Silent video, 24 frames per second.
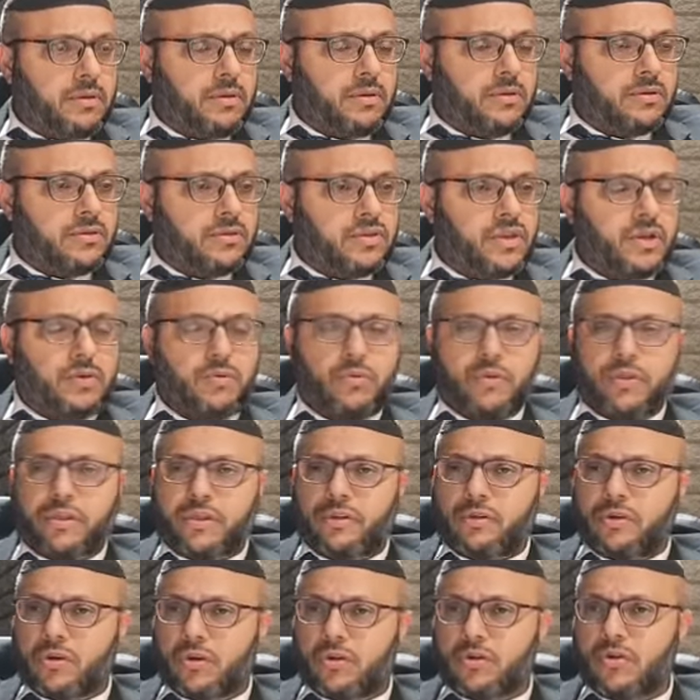sick with
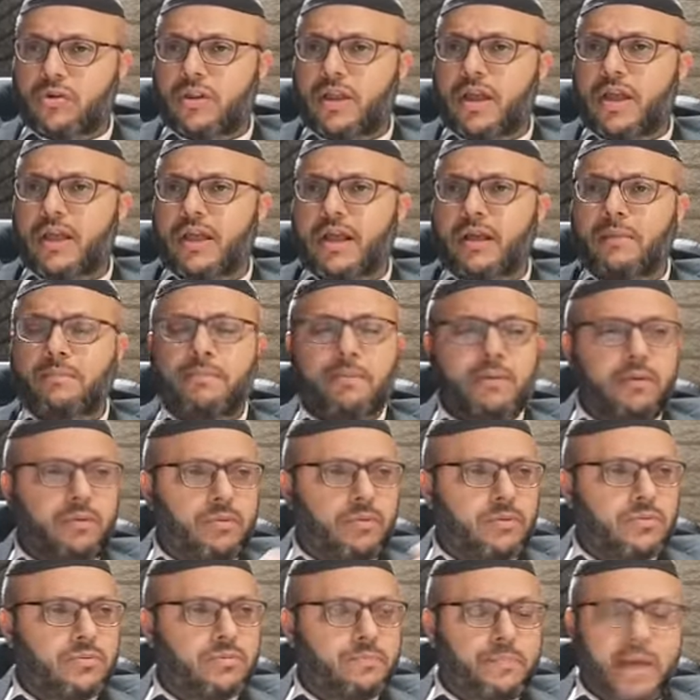corona, it
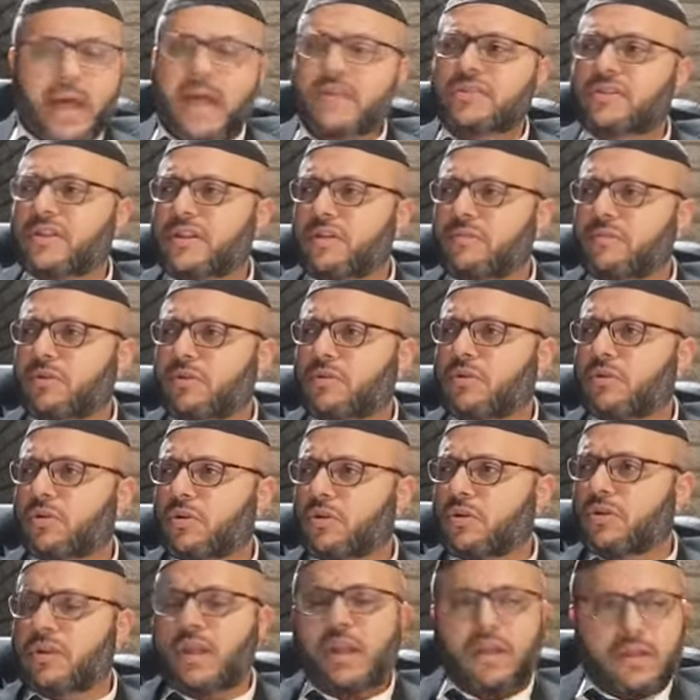was positive with
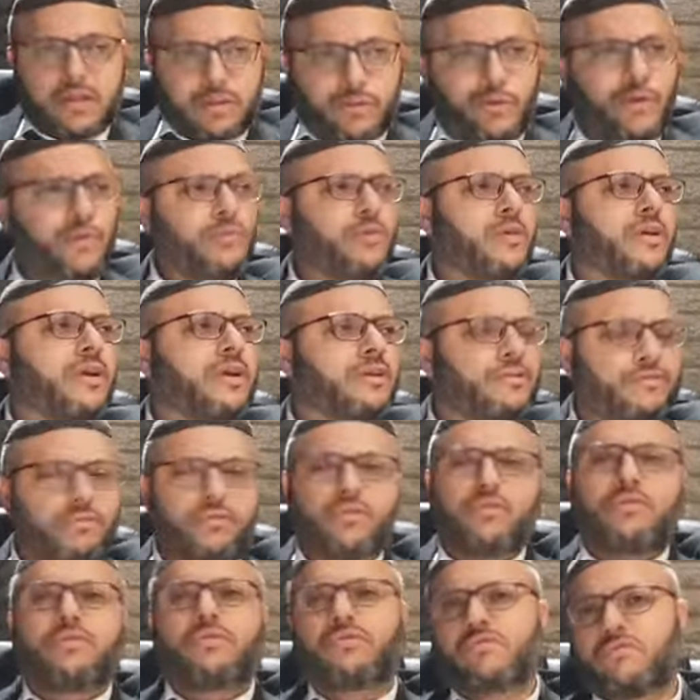corona, don't worry, it's for
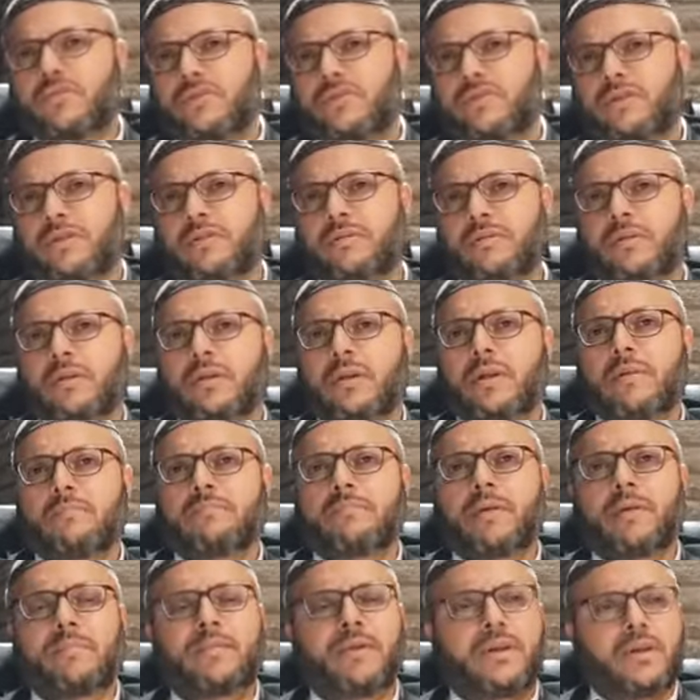a good reason.
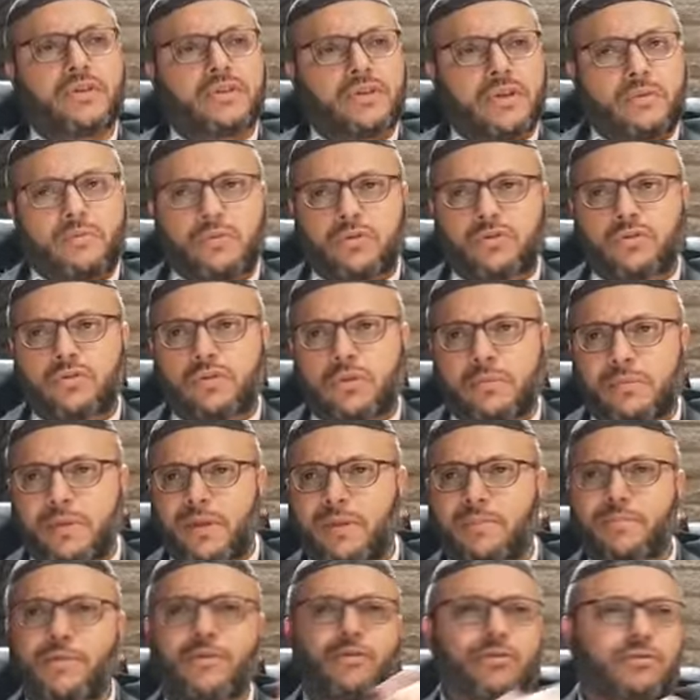Maybe Hashem wants you to be
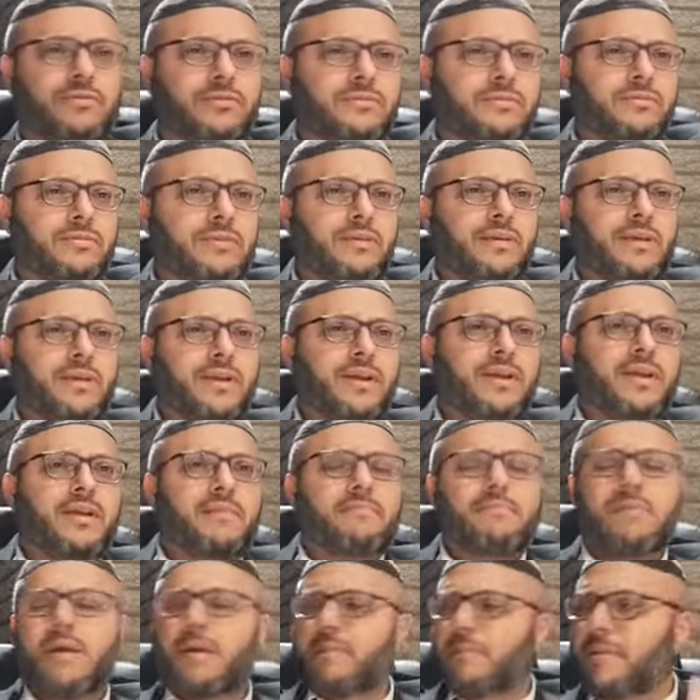immune.
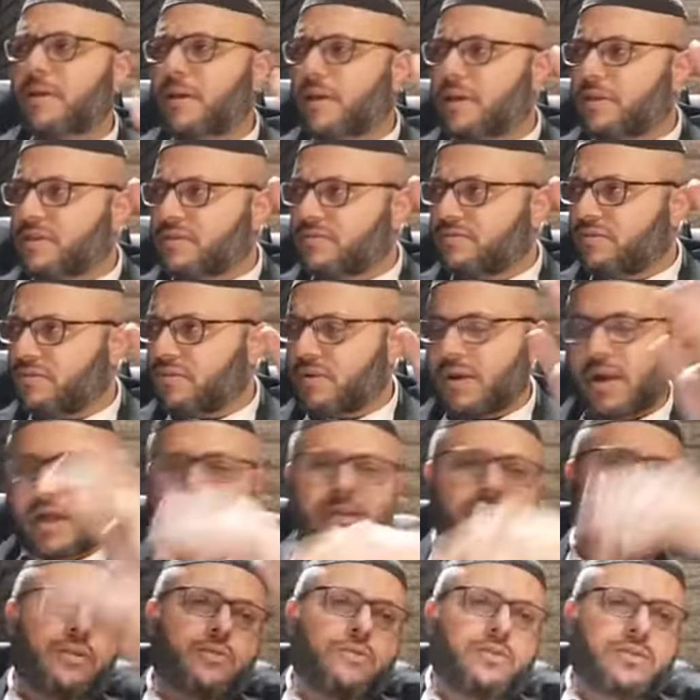Maybe it's for, I
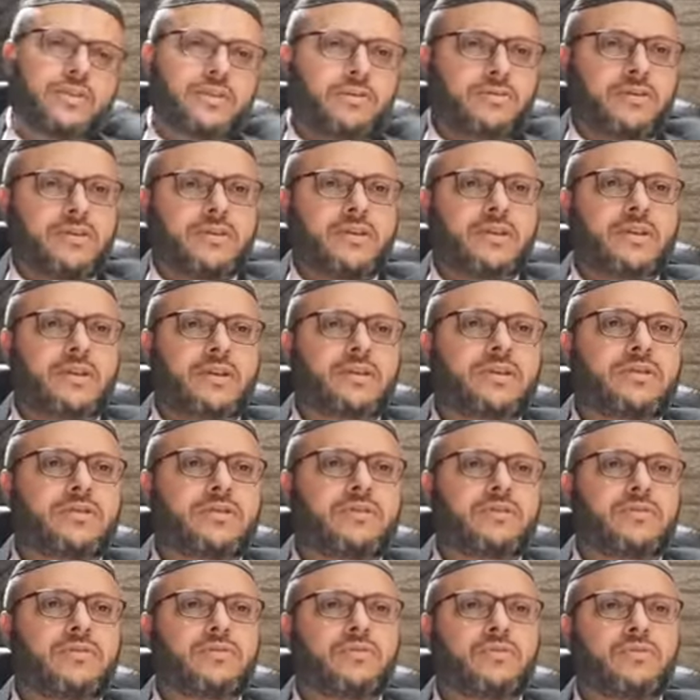don't know what the reason is,
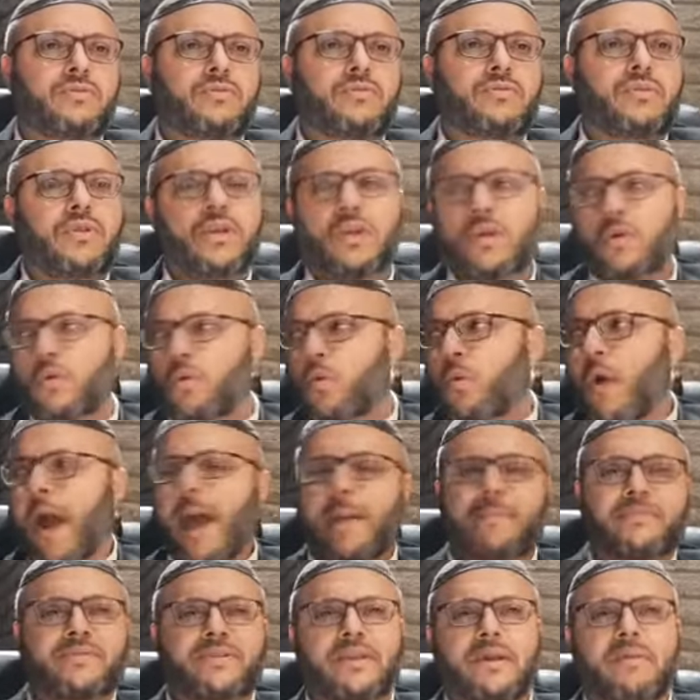to
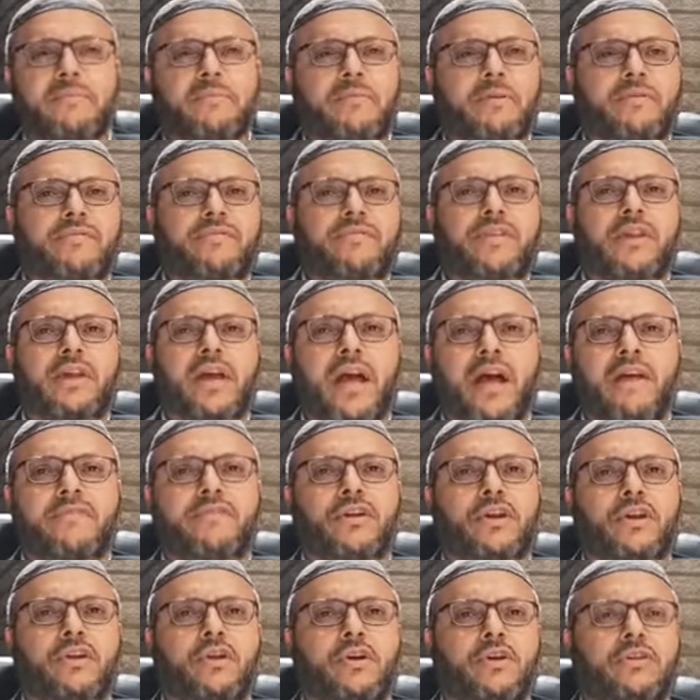wipe some of the
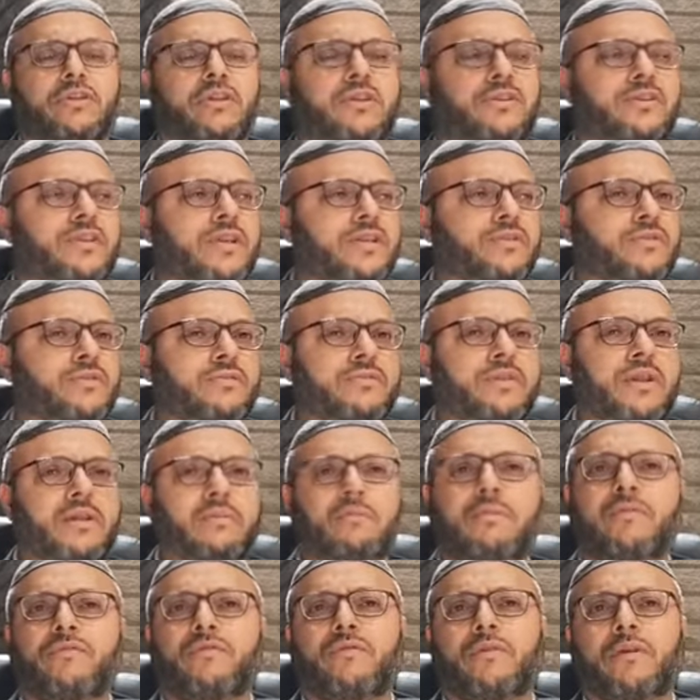averot, the sins you've done
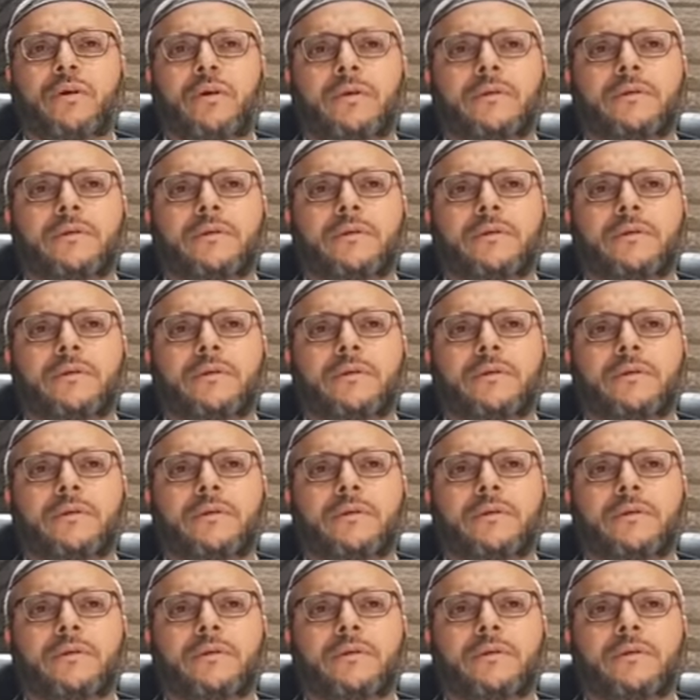before.